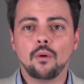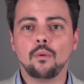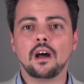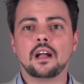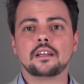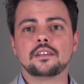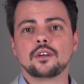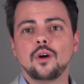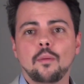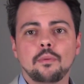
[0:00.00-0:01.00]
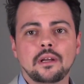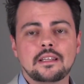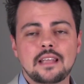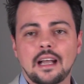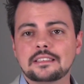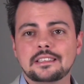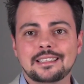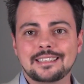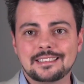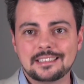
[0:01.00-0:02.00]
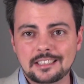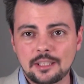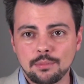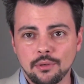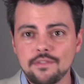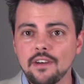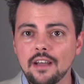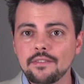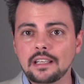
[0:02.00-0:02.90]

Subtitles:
while the corporate tax is at 16.5%